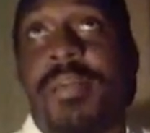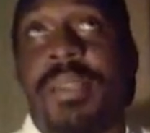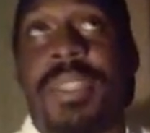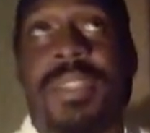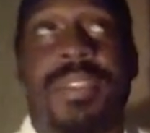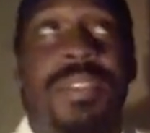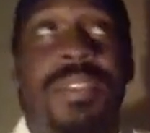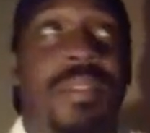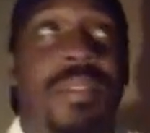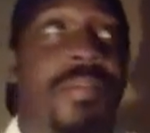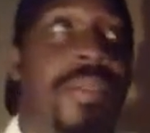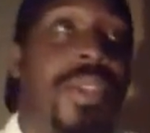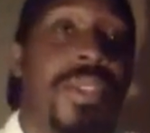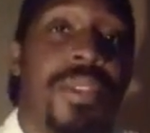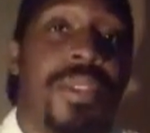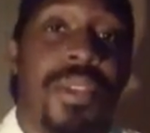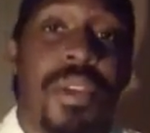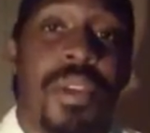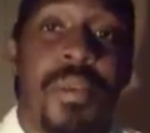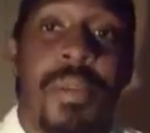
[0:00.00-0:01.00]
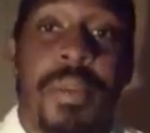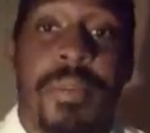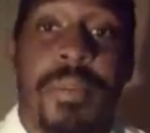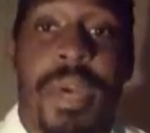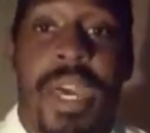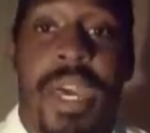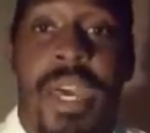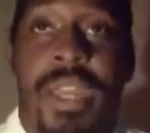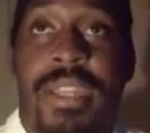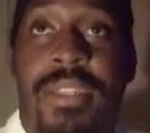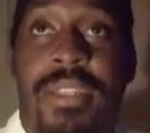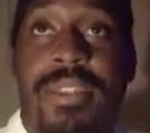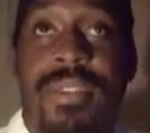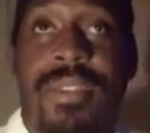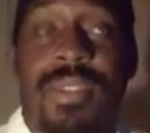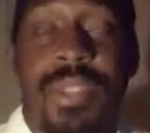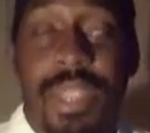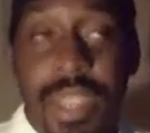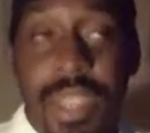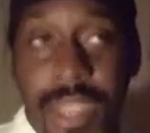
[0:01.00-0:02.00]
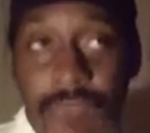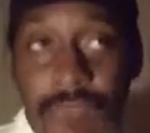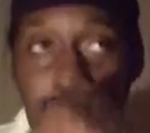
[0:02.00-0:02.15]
and then some things are coming back because